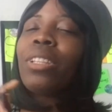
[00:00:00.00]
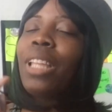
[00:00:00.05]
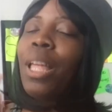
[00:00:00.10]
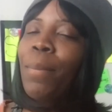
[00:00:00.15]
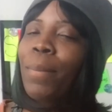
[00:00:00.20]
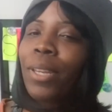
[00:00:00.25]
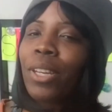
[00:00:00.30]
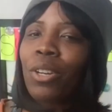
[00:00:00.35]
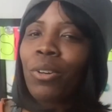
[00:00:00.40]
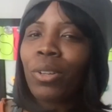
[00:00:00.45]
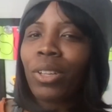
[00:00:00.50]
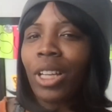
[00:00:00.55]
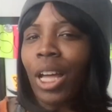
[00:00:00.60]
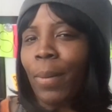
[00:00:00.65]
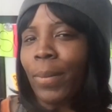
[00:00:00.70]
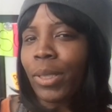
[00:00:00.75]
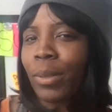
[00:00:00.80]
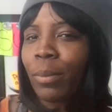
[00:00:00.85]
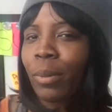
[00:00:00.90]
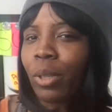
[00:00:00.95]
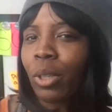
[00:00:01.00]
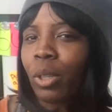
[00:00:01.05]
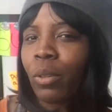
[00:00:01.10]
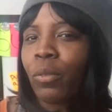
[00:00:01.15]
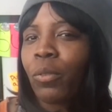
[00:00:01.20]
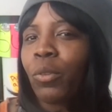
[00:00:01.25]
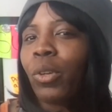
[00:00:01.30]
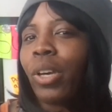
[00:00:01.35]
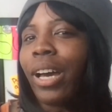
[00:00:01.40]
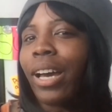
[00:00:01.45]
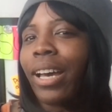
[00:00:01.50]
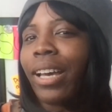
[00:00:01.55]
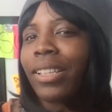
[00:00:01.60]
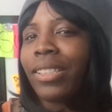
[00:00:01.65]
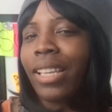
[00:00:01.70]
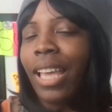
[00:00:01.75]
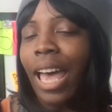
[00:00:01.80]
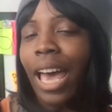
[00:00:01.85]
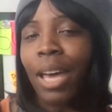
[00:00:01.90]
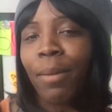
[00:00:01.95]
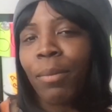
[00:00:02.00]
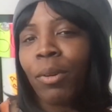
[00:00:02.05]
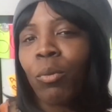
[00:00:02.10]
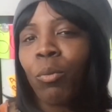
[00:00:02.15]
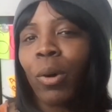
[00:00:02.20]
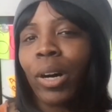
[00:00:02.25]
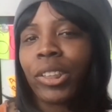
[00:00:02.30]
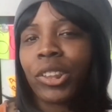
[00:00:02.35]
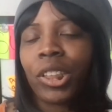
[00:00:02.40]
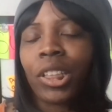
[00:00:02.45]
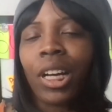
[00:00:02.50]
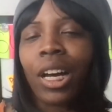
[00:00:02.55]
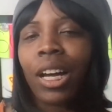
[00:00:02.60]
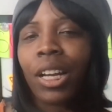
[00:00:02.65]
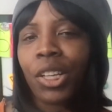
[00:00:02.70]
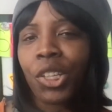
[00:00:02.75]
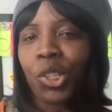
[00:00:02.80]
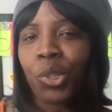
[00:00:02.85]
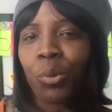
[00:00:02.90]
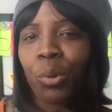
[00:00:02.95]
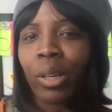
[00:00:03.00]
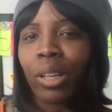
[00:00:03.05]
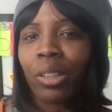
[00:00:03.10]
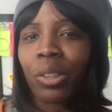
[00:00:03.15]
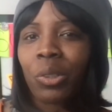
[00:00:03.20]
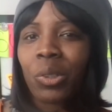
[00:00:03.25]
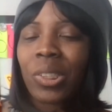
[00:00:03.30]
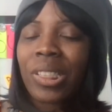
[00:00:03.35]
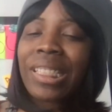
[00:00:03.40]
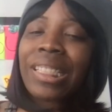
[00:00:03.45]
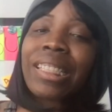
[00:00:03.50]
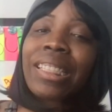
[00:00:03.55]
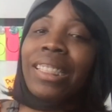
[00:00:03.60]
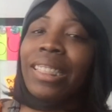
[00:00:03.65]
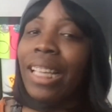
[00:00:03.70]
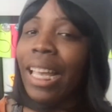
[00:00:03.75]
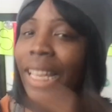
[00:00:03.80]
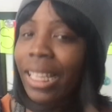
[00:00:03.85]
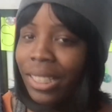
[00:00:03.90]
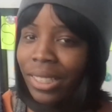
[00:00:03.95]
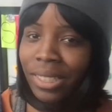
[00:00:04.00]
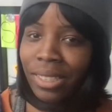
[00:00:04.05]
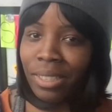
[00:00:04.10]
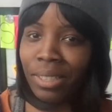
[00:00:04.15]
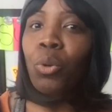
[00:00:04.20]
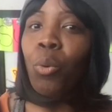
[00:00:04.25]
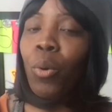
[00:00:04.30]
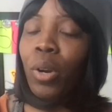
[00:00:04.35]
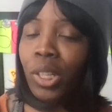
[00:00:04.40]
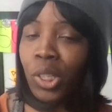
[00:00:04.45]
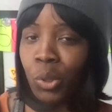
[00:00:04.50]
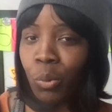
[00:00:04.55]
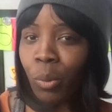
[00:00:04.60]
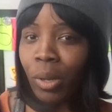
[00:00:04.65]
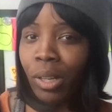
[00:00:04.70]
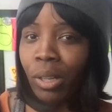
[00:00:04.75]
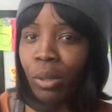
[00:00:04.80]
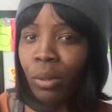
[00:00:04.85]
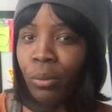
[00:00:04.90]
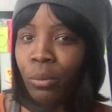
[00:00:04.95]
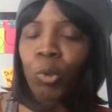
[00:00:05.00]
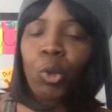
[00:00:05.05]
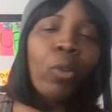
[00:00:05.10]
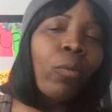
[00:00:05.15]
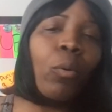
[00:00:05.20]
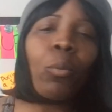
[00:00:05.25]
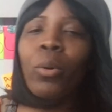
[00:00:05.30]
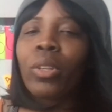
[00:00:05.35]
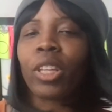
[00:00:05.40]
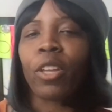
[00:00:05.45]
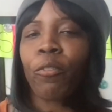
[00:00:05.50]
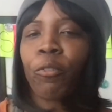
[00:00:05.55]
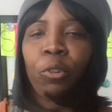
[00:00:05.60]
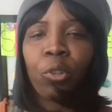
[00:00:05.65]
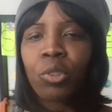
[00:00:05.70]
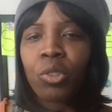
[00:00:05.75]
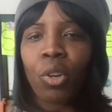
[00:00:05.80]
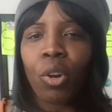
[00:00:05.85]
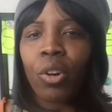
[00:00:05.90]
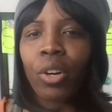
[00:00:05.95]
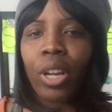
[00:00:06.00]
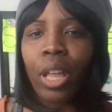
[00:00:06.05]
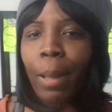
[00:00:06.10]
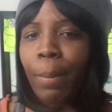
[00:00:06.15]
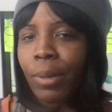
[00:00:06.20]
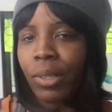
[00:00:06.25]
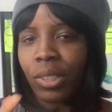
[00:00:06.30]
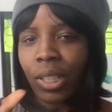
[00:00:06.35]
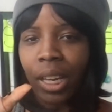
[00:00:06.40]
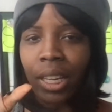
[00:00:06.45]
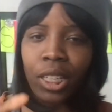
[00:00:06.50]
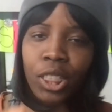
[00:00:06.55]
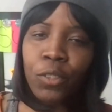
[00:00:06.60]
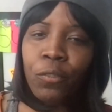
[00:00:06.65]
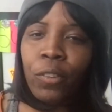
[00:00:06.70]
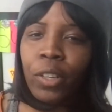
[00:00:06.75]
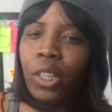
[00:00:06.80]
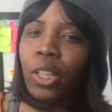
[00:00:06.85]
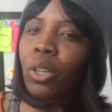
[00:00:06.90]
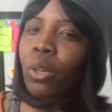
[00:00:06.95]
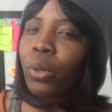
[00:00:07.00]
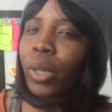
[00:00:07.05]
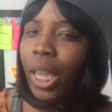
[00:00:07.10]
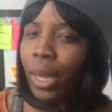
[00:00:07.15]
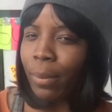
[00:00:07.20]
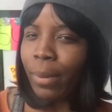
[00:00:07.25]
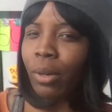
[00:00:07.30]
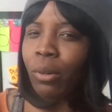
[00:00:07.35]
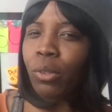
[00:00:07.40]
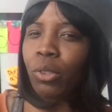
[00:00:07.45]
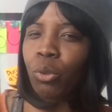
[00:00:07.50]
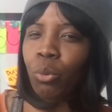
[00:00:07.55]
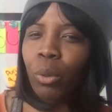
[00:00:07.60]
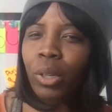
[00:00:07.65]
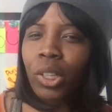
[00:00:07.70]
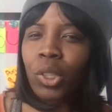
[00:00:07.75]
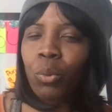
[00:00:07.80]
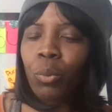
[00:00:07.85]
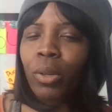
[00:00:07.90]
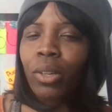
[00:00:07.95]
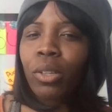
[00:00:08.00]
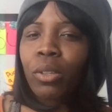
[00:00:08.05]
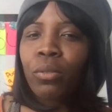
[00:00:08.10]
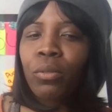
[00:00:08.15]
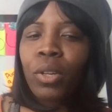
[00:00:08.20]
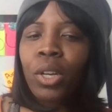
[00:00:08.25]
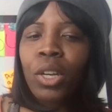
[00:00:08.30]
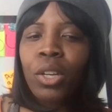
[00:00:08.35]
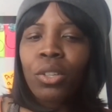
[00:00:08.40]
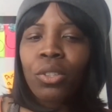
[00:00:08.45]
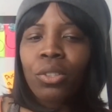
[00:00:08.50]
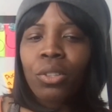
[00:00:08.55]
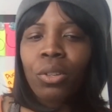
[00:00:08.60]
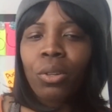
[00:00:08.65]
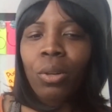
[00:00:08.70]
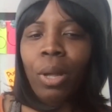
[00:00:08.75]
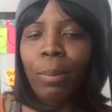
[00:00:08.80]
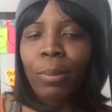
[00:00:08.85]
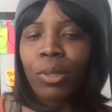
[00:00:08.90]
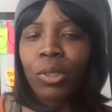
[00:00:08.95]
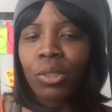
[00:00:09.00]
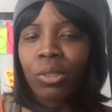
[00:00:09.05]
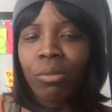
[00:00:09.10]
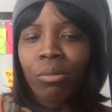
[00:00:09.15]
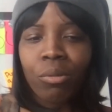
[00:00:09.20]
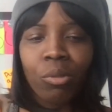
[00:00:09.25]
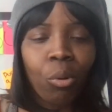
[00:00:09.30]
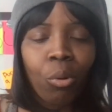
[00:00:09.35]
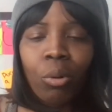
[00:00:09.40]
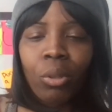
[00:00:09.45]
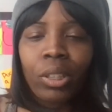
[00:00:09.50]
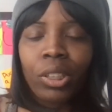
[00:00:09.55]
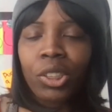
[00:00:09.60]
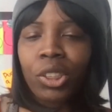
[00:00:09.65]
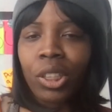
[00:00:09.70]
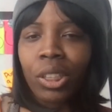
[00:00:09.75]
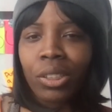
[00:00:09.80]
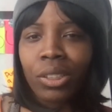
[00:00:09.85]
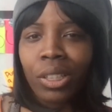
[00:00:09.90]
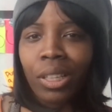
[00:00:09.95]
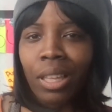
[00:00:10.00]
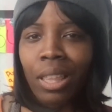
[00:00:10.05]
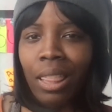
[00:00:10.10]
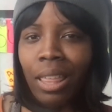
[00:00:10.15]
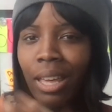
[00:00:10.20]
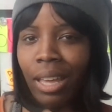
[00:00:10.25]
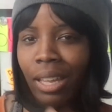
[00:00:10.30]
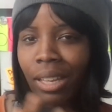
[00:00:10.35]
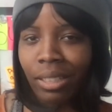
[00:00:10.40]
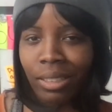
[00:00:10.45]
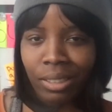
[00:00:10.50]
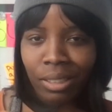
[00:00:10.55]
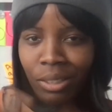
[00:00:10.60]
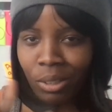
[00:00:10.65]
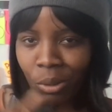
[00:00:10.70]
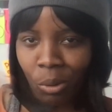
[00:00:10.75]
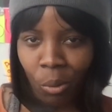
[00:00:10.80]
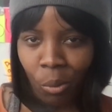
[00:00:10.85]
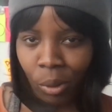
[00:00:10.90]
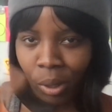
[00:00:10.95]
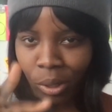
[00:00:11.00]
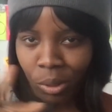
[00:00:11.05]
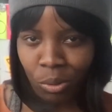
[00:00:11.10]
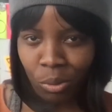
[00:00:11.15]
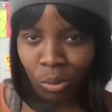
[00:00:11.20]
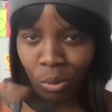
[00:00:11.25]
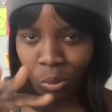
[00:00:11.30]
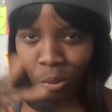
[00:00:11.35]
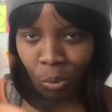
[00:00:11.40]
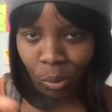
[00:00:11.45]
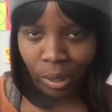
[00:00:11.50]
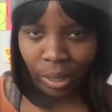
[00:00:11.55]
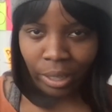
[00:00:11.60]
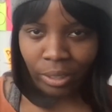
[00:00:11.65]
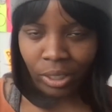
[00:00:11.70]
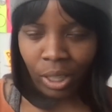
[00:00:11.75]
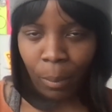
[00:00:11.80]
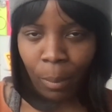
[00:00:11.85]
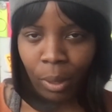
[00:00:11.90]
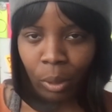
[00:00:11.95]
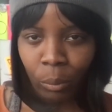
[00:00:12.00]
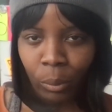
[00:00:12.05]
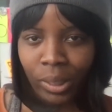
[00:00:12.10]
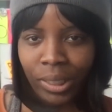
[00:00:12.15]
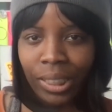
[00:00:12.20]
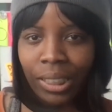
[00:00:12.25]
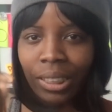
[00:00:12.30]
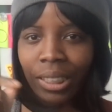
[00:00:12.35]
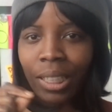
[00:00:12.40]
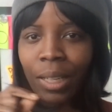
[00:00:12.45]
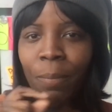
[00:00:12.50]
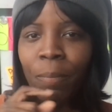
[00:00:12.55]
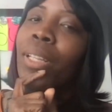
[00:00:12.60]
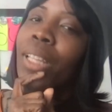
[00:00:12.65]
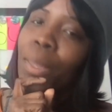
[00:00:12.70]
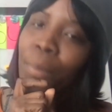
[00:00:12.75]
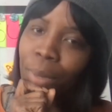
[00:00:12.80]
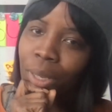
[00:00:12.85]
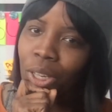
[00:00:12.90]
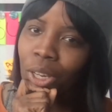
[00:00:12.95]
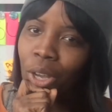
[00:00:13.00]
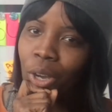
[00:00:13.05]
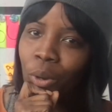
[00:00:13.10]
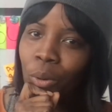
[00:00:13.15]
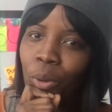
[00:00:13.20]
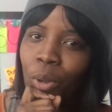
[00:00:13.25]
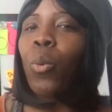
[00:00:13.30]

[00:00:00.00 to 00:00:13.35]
Let me know in the comments below if you guys had been watching honest trailers since 2012, or even when they first started. I'm just saying this video came out in 2012, so I'm just totally judging that according to what has come out recently. But let me know.